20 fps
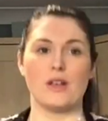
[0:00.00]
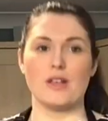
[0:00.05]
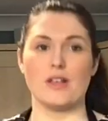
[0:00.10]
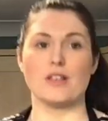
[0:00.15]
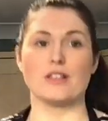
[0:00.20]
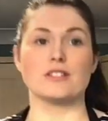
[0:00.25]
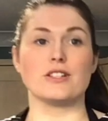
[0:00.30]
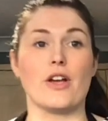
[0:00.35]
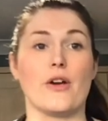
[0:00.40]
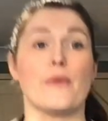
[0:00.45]

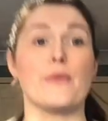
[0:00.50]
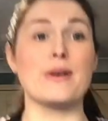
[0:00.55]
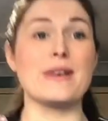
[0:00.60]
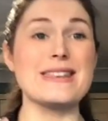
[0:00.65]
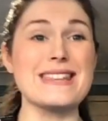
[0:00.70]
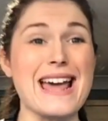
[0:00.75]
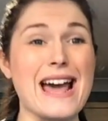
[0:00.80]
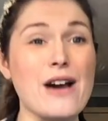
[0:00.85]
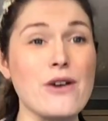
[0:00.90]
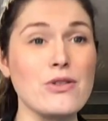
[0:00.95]
So
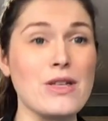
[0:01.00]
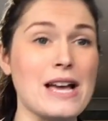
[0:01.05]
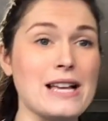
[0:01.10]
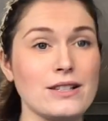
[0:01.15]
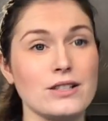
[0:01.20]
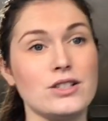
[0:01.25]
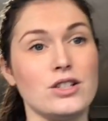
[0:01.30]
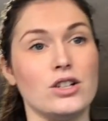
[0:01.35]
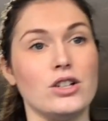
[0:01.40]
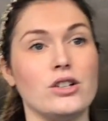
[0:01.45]
now that's
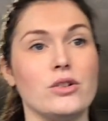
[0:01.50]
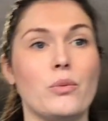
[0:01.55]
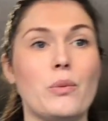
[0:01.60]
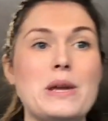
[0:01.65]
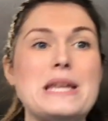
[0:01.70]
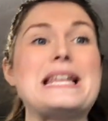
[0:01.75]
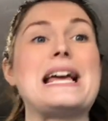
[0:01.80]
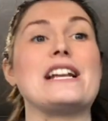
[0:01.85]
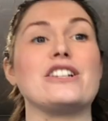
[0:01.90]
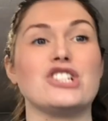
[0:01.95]
done,
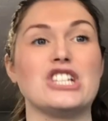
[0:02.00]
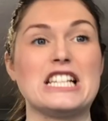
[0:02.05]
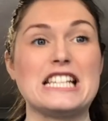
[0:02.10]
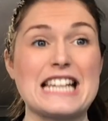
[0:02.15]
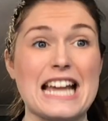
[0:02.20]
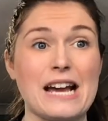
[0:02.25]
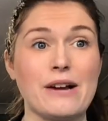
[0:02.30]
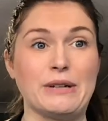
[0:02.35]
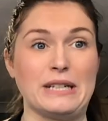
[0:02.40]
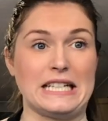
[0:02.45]
we actually
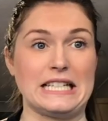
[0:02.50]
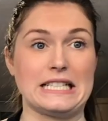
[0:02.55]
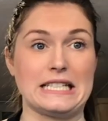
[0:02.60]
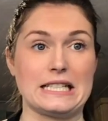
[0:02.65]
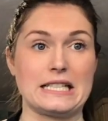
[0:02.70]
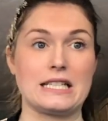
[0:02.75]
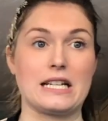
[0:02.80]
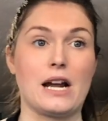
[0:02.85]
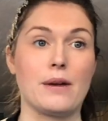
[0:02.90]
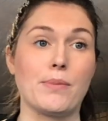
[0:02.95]
now need to
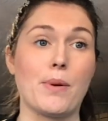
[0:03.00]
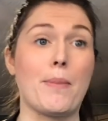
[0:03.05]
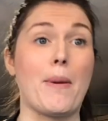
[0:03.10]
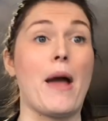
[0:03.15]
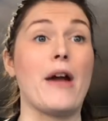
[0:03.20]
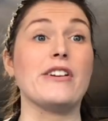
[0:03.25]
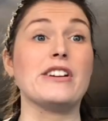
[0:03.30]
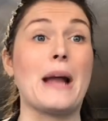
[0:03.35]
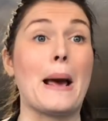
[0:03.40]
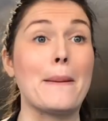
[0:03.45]
start
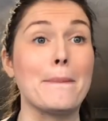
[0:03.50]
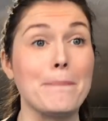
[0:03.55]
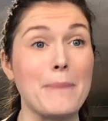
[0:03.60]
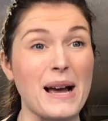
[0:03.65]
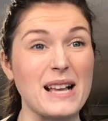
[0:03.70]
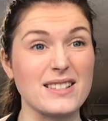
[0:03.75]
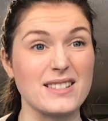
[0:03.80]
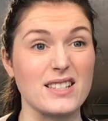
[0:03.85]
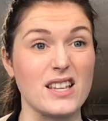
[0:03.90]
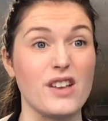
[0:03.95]
preparing our
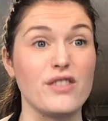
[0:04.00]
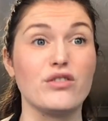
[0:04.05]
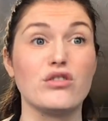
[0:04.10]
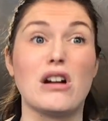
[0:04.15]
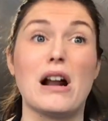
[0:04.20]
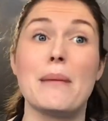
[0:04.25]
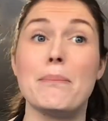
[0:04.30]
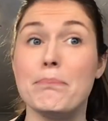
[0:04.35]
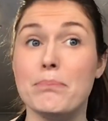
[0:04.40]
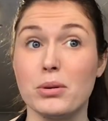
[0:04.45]
batter for
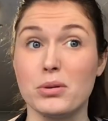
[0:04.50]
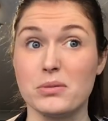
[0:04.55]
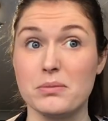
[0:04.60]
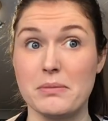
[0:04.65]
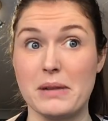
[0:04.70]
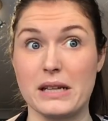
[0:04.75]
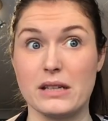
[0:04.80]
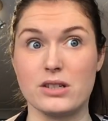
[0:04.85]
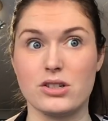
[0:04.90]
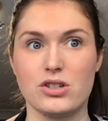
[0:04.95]
our bun
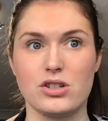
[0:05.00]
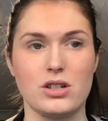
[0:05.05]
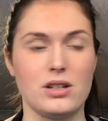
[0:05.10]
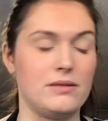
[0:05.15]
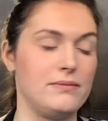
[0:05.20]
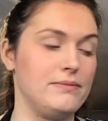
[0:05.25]
mixture.